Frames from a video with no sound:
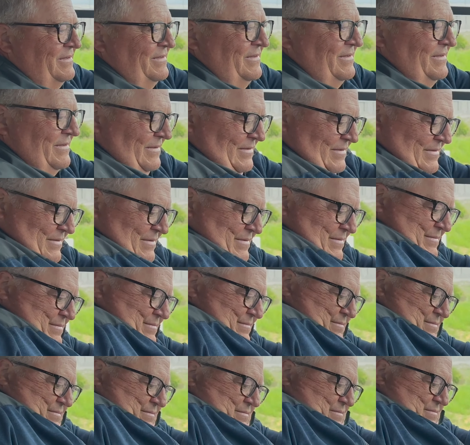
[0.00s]
All right, well, we'll
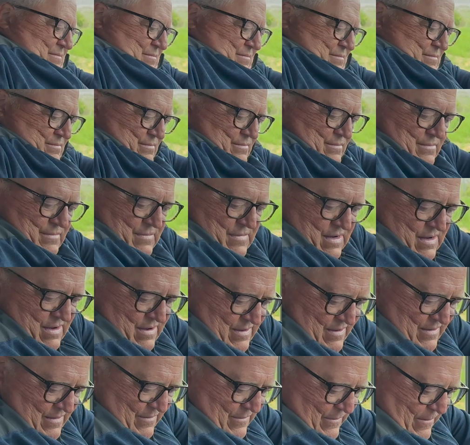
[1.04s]
go get hooked up.
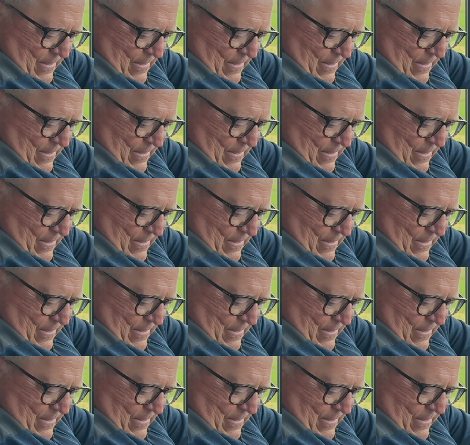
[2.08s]
Y'all get